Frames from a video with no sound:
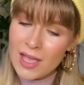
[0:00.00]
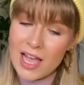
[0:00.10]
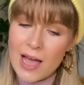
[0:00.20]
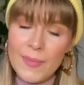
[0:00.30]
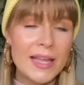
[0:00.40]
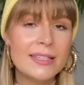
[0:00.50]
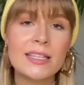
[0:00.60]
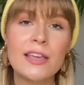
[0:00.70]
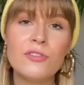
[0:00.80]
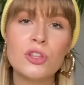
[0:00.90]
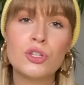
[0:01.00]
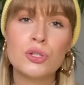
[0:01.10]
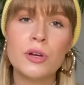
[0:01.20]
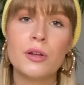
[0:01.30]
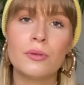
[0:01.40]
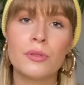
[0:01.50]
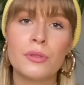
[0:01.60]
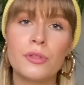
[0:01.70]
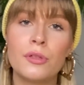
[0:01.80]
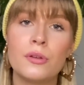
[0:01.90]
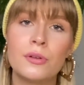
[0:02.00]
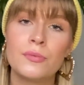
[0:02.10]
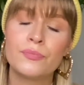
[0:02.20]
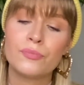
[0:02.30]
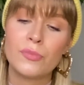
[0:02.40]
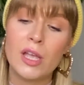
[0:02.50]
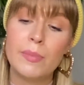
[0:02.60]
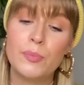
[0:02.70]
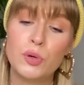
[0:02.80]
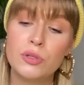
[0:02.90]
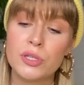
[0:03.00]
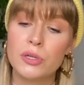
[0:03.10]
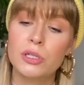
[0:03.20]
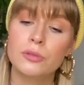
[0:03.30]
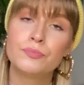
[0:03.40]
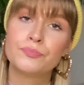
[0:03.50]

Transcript: I'm here to give you the truth and be brutal.